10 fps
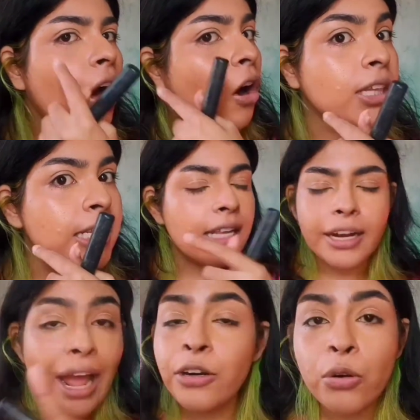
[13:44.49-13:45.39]
on this
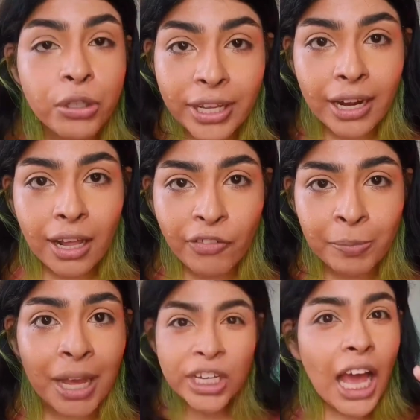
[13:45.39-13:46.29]
side and don't you dare laugh at
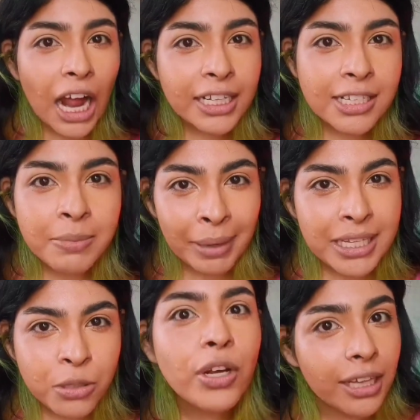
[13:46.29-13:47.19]
me we are in this
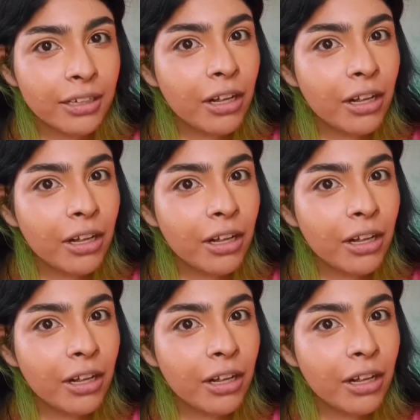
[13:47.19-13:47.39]
mess together